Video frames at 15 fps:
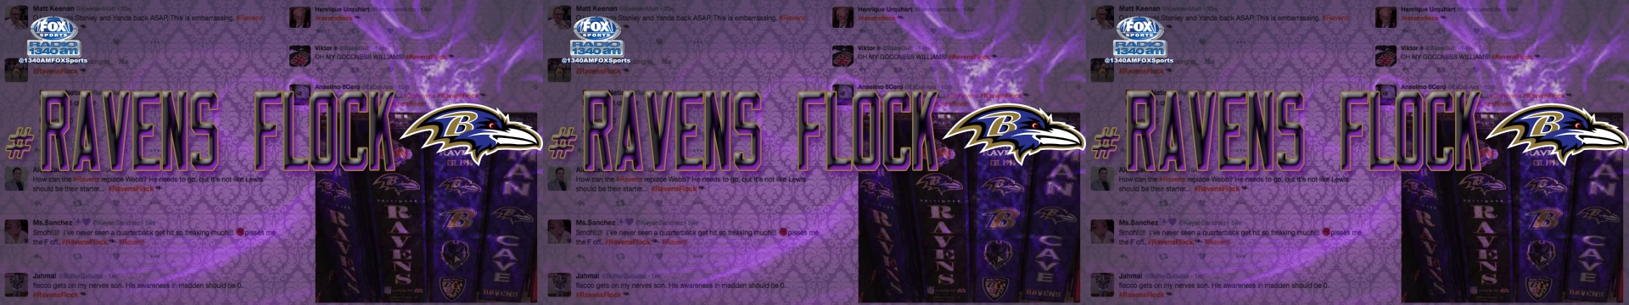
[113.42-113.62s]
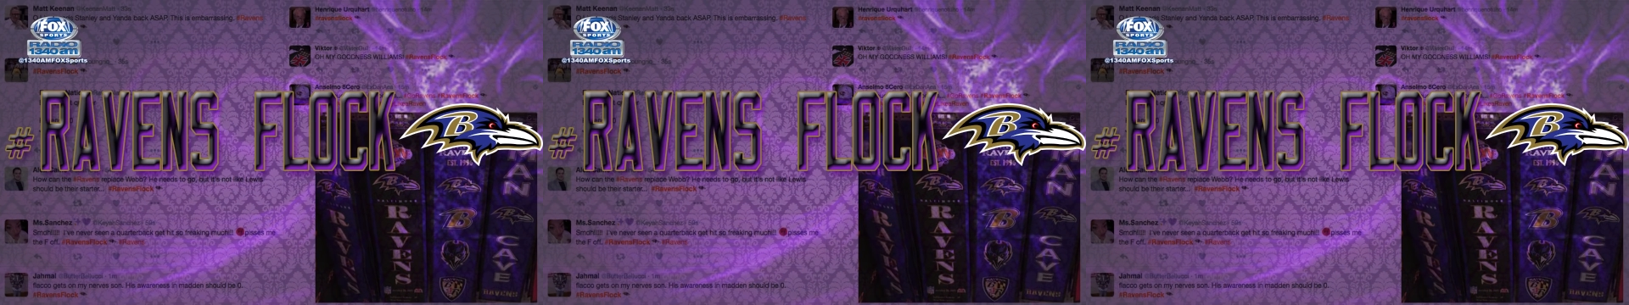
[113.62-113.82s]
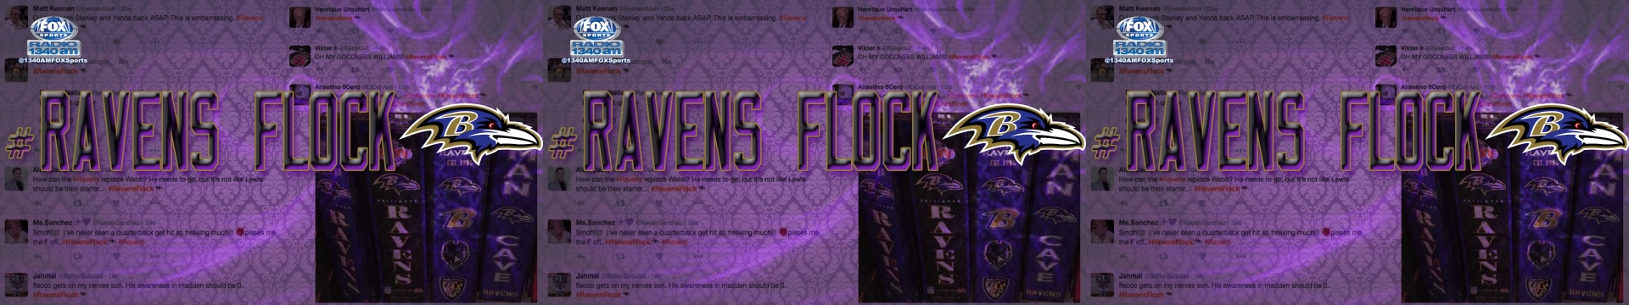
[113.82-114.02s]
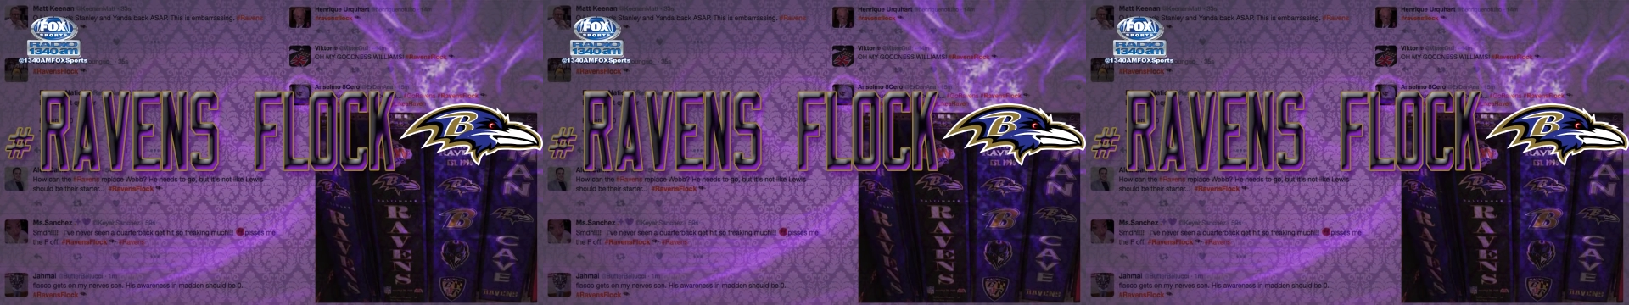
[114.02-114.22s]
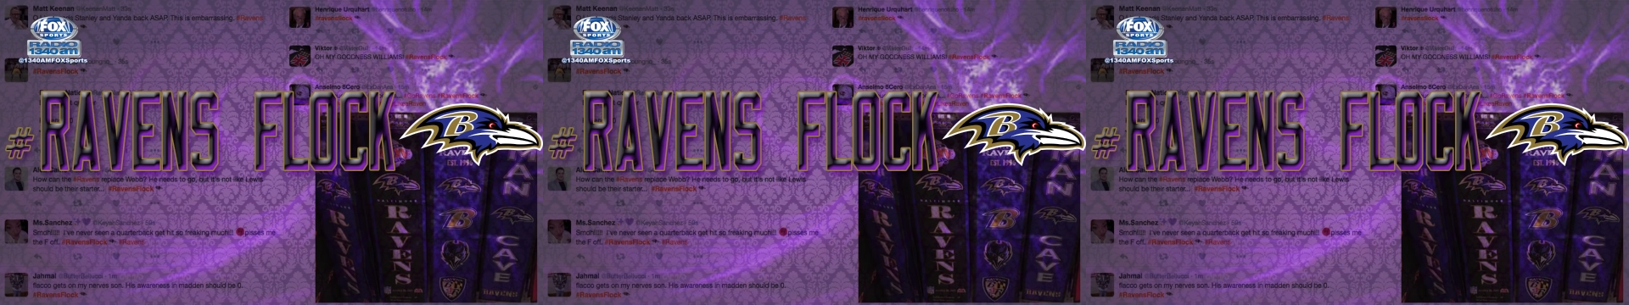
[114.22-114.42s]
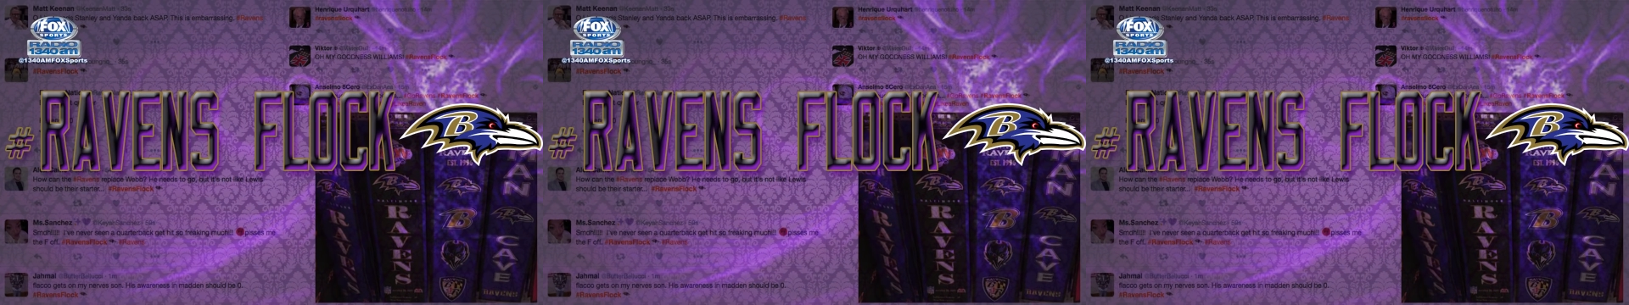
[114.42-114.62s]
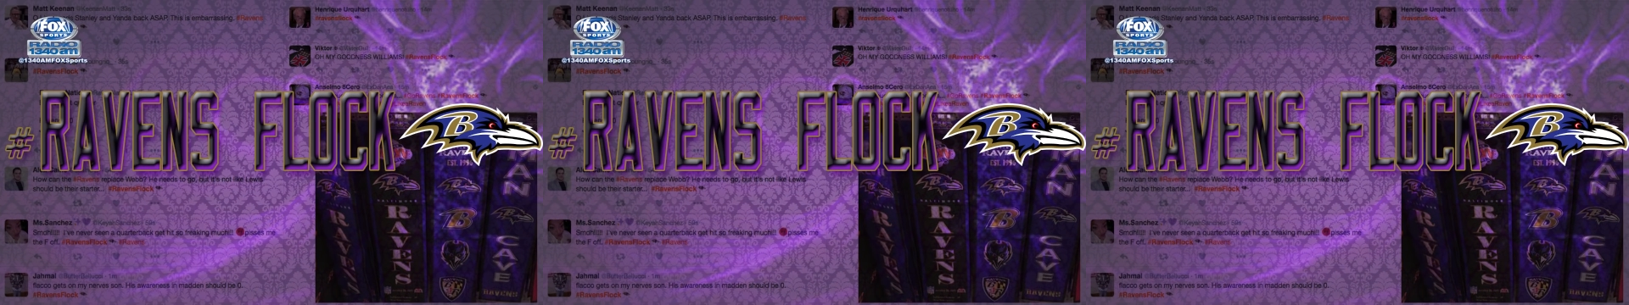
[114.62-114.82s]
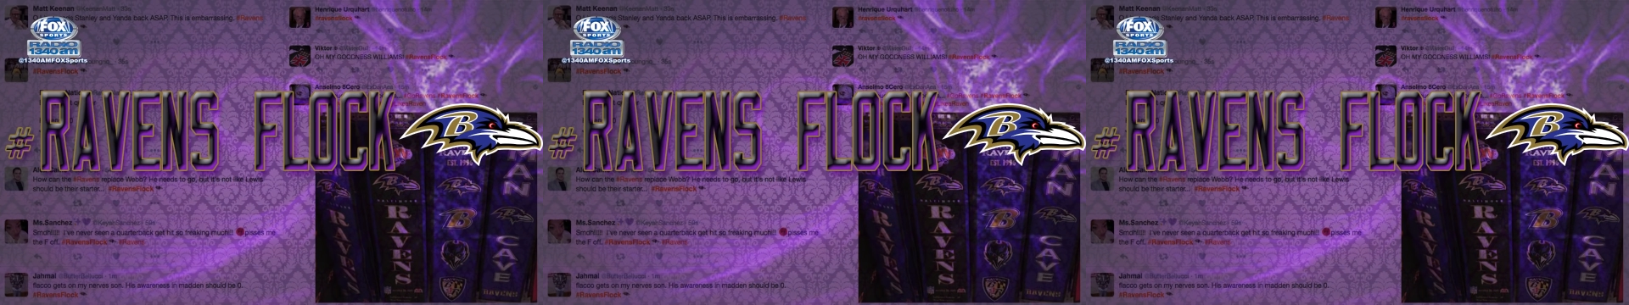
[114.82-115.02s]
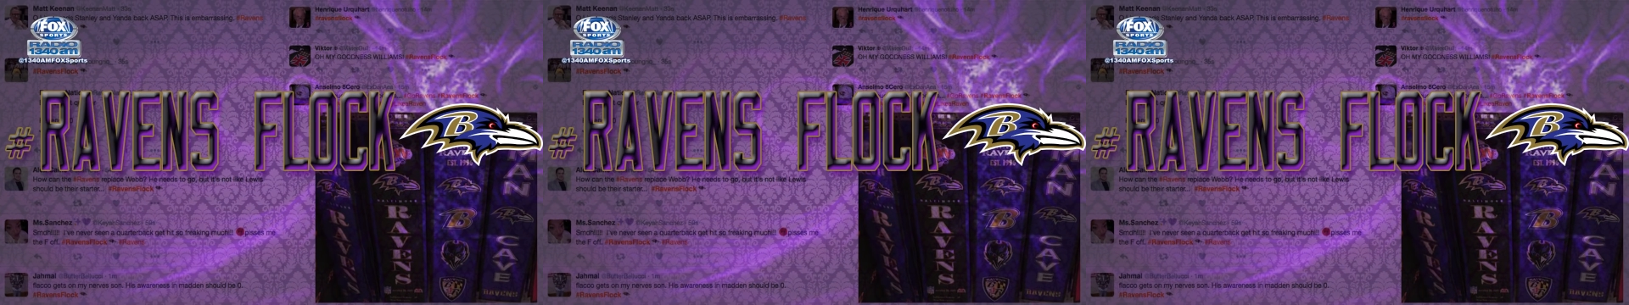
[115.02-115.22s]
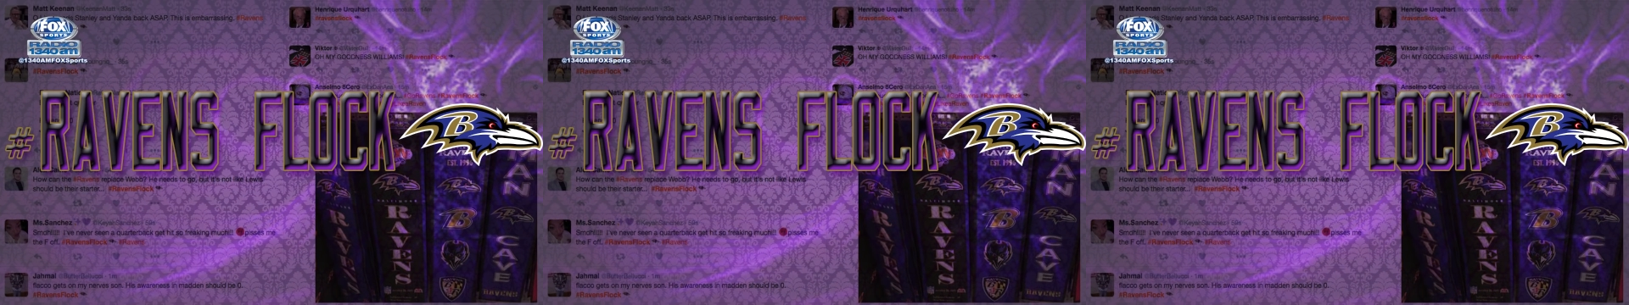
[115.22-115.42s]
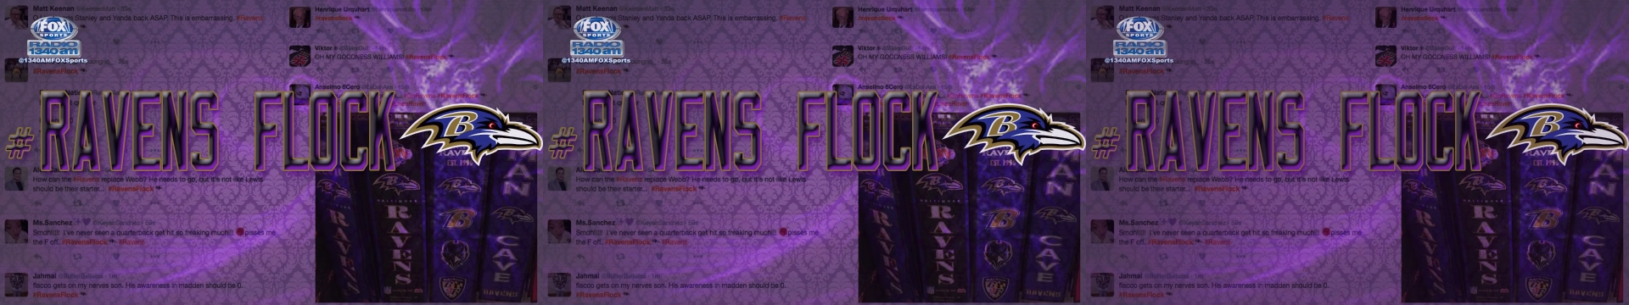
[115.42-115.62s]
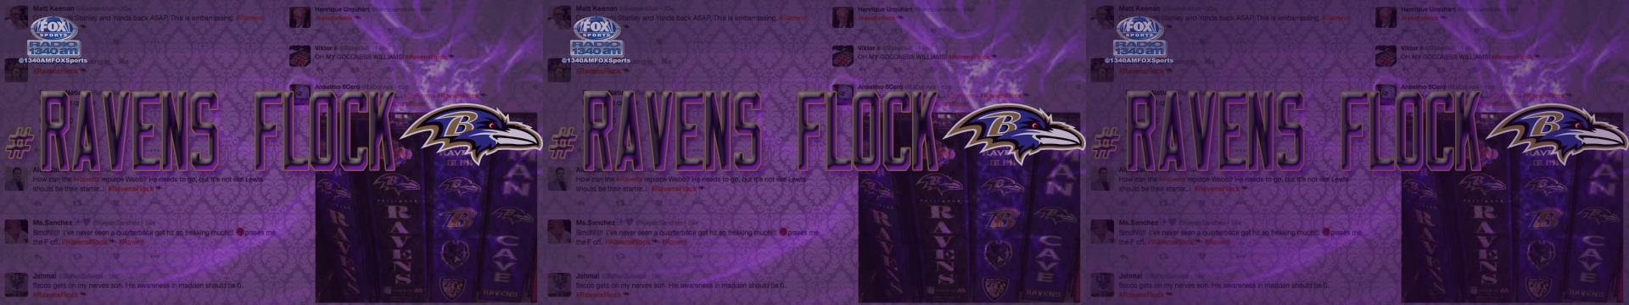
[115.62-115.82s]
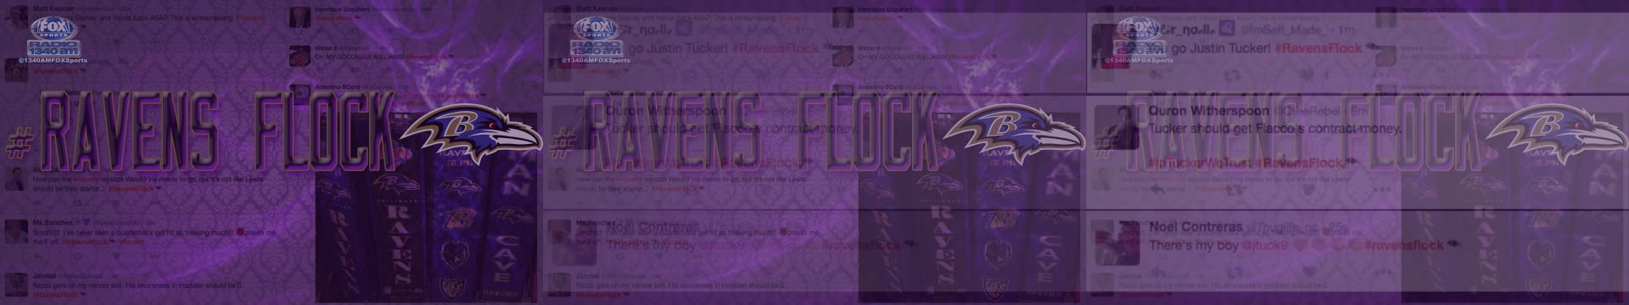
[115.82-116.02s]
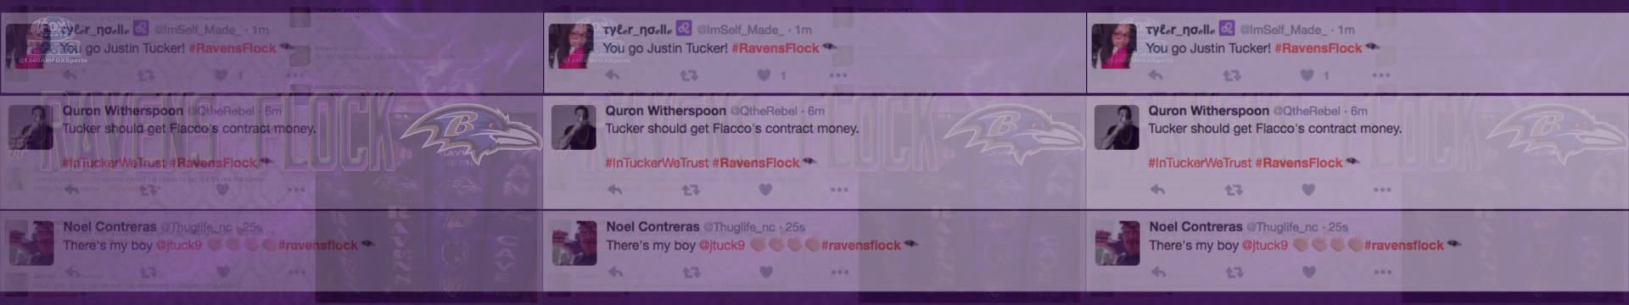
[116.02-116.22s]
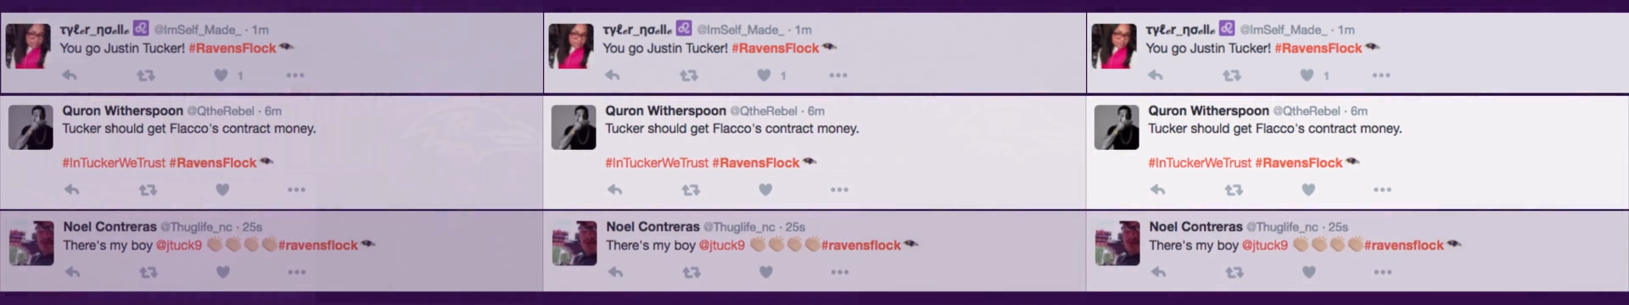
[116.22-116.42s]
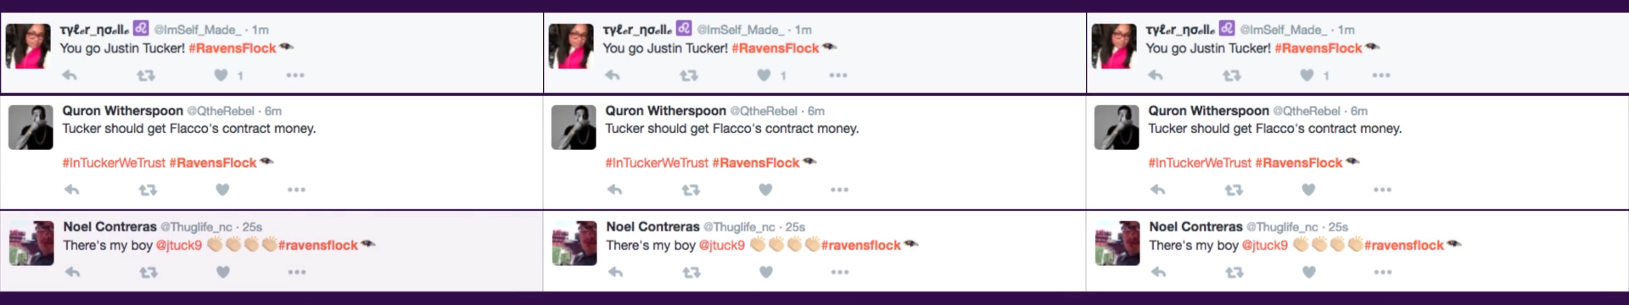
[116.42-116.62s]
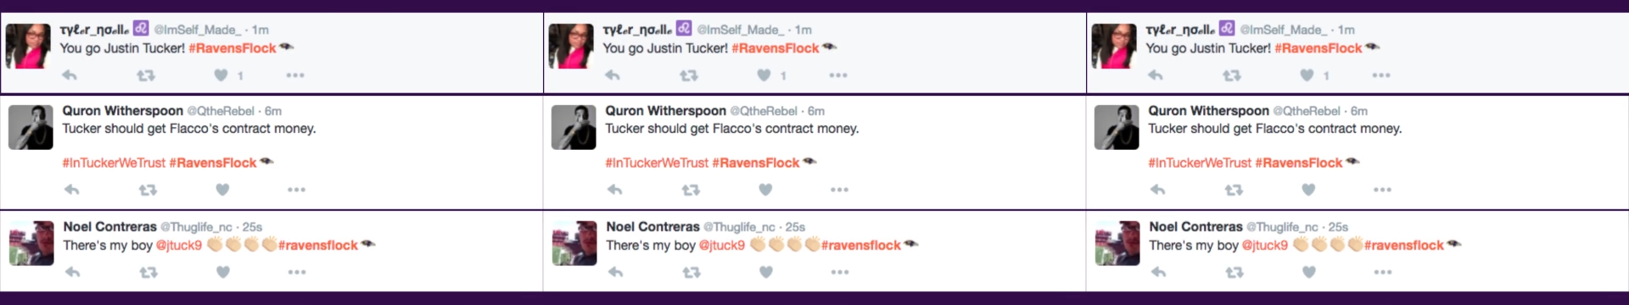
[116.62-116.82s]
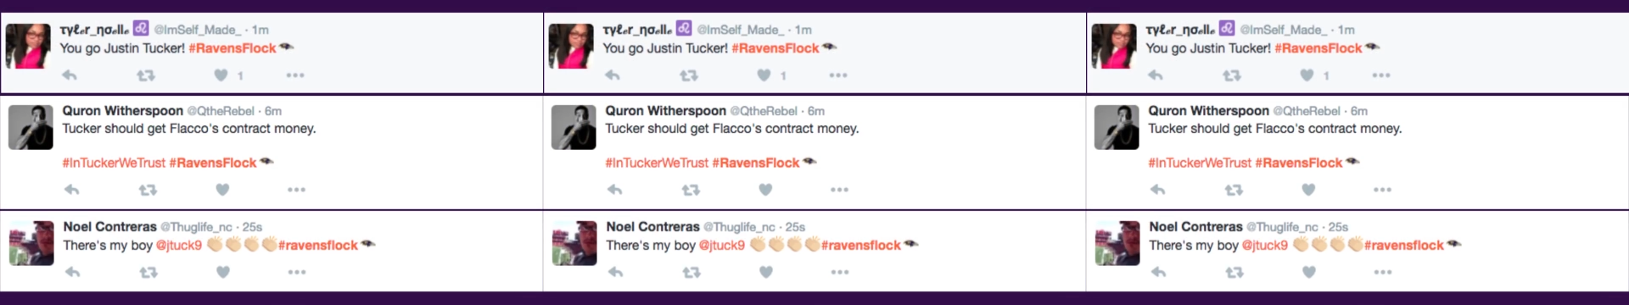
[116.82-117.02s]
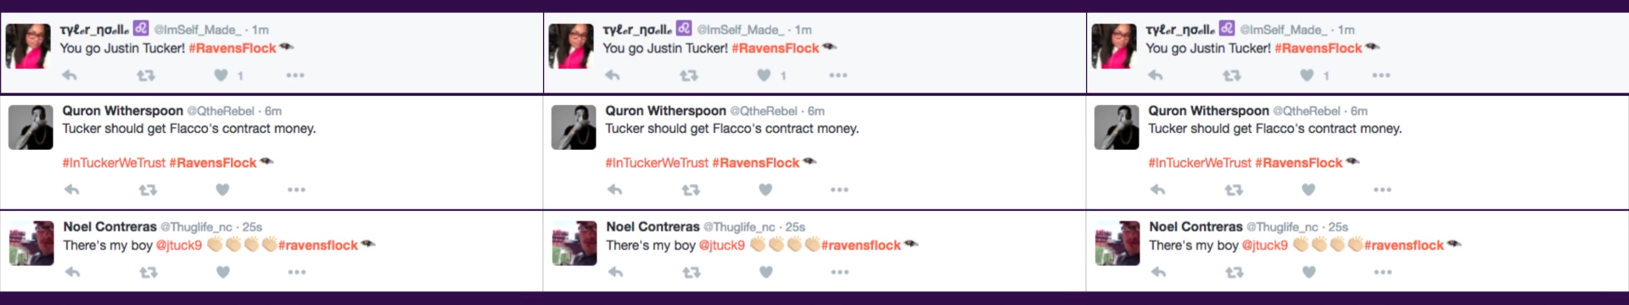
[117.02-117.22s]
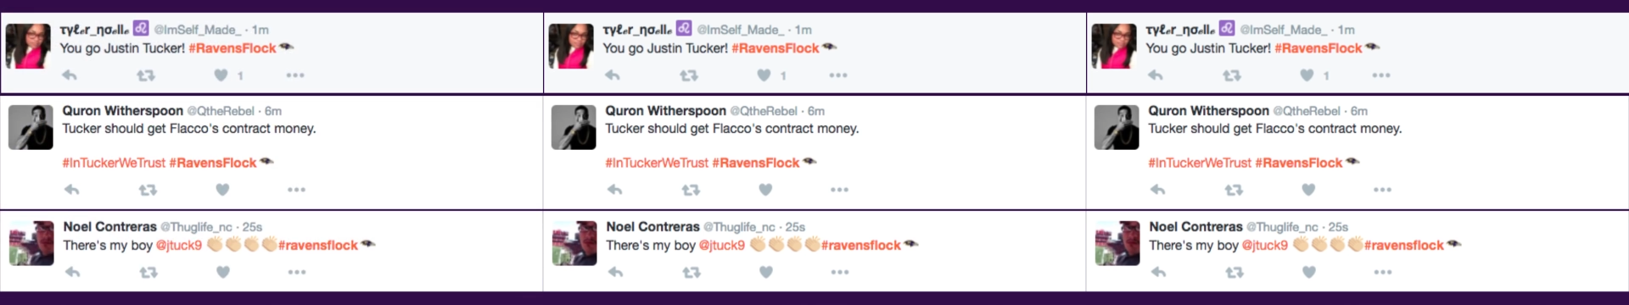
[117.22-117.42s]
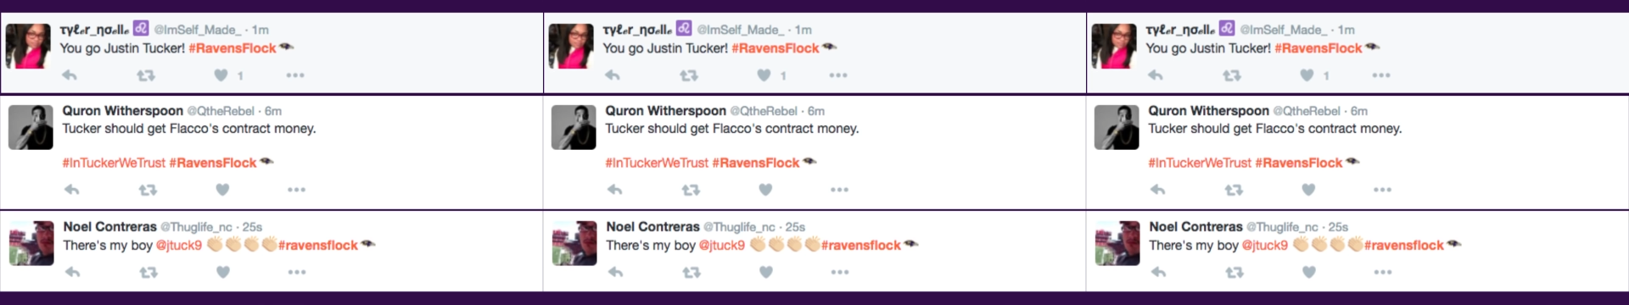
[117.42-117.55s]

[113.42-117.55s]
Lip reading: No face is visible, so there are no lips to read.